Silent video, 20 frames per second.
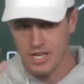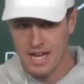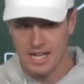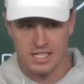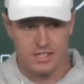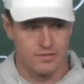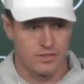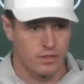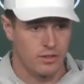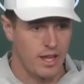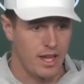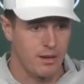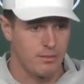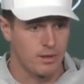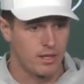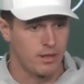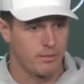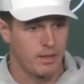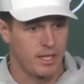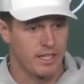the Jacksonville
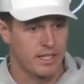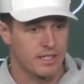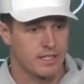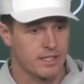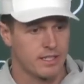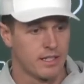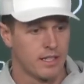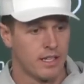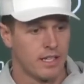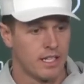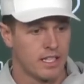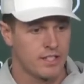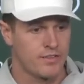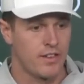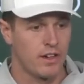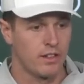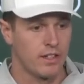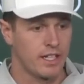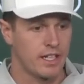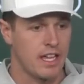game, but I mean, it's
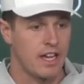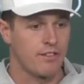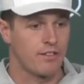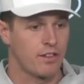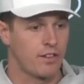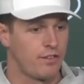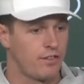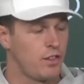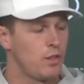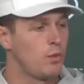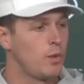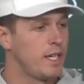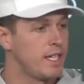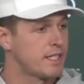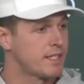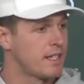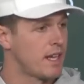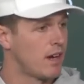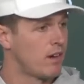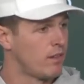felt like that for a few
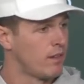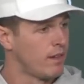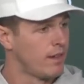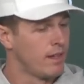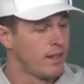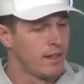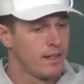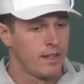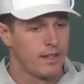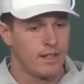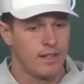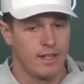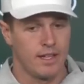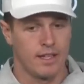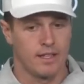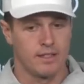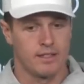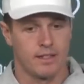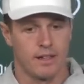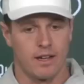weeks now.
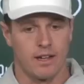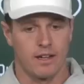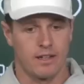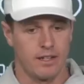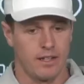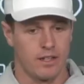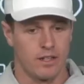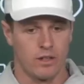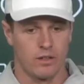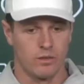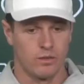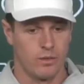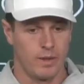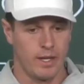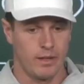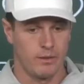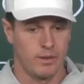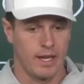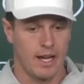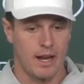And you know,
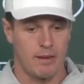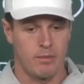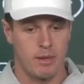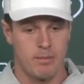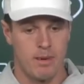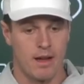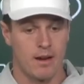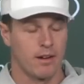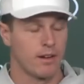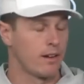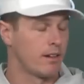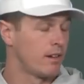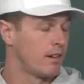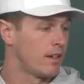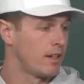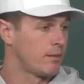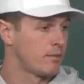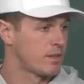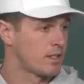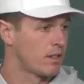we got to be
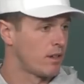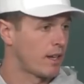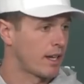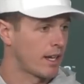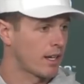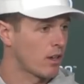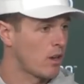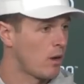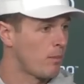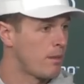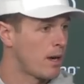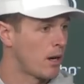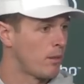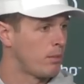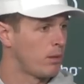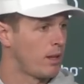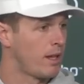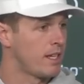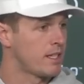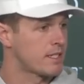better. So I got to call
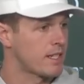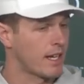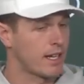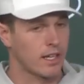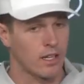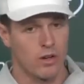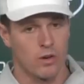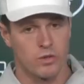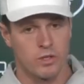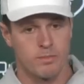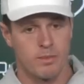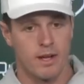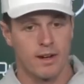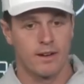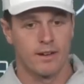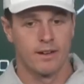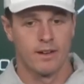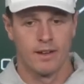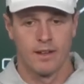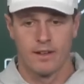better plays. I got to coach
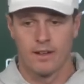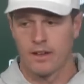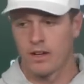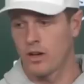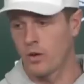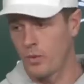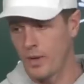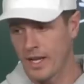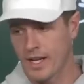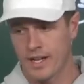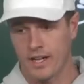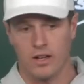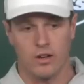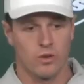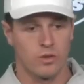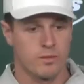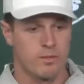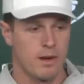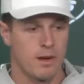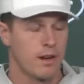better. We got to
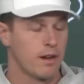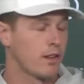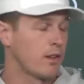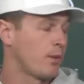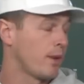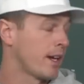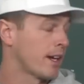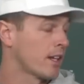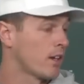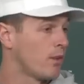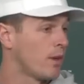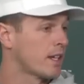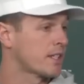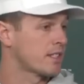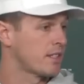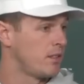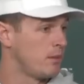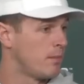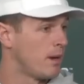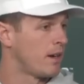coach better. Then we got to go
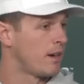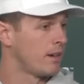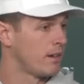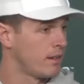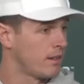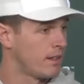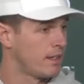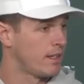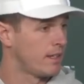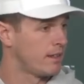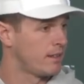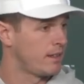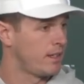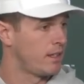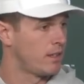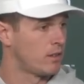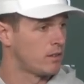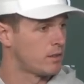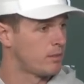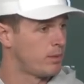execute better.
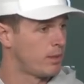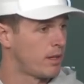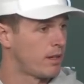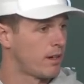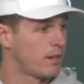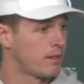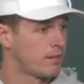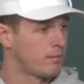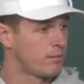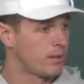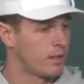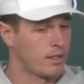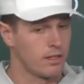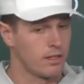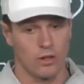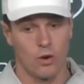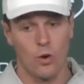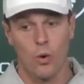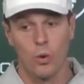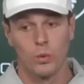You know, to put our
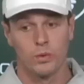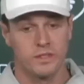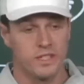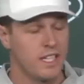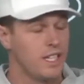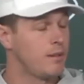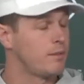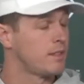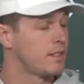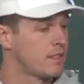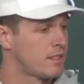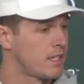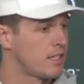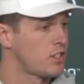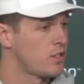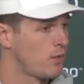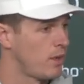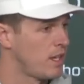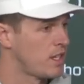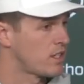whole team in
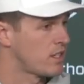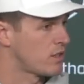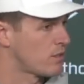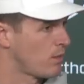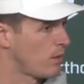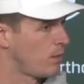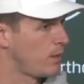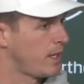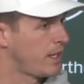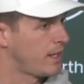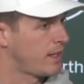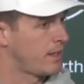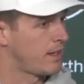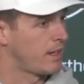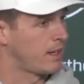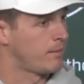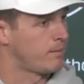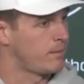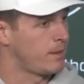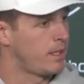situations where we
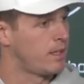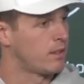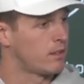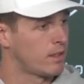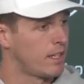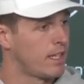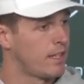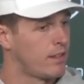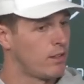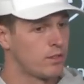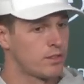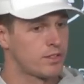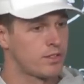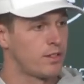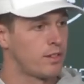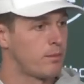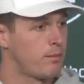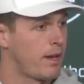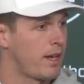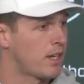can you know, get in those
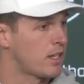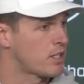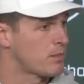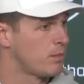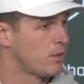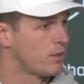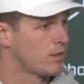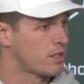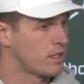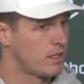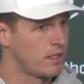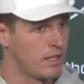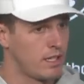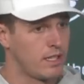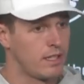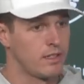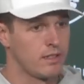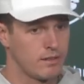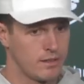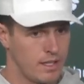third and manageables and
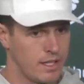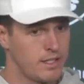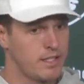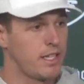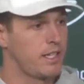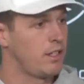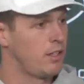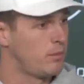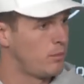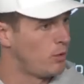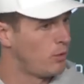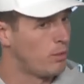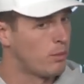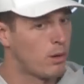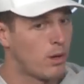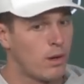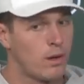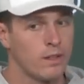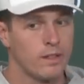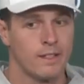continue to move the
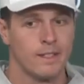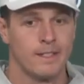ball.